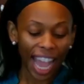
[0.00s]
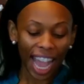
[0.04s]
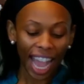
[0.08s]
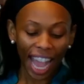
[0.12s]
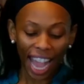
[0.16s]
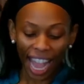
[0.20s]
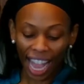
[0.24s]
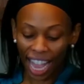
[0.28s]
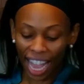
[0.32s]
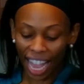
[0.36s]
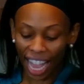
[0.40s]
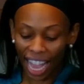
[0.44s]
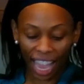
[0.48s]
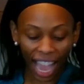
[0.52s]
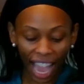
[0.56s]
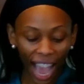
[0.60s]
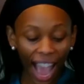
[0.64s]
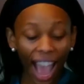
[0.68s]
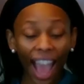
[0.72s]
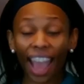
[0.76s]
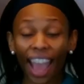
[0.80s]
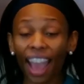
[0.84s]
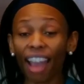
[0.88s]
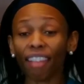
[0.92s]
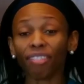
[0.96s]
And
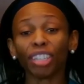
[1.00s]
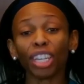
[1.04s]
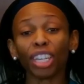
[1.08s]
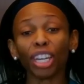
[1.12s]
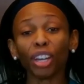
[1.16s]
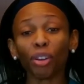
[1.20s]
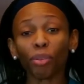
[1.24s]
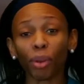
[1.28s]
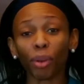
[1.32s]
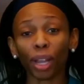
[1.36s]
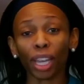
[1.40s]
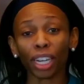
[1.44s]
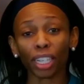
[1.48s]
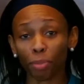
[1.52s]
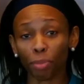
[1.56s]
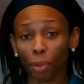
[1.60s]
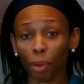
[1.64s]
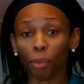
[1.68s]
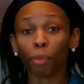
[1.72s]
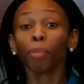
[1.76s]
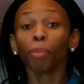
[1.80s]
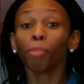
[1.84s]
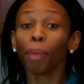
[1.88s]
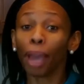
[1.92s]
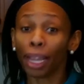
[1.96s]
I have dill relish,
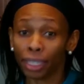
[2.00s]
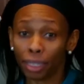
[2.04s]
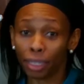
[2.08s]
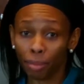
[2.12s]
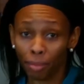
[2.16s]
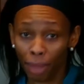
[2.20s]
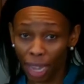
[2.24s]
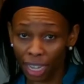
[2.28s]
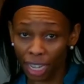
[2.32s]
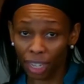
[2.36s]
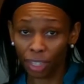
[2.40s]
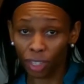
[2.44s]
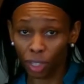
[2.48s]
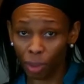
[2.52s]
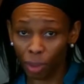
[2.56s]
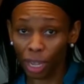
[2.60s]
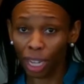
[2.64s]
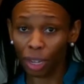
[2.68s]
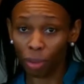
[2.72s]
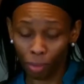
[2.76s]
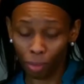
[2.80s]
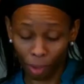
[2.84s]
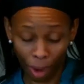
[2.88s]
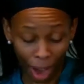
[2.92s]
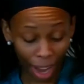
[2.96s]
but we're about to make it
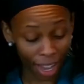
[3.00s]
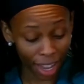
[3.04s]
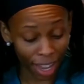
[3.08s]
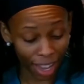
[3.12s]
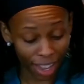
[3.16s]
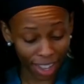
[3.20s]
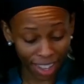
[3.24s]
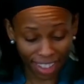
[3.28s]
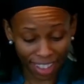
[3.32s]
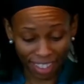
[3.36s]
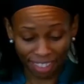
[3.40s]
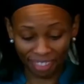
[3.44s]
sweet right here.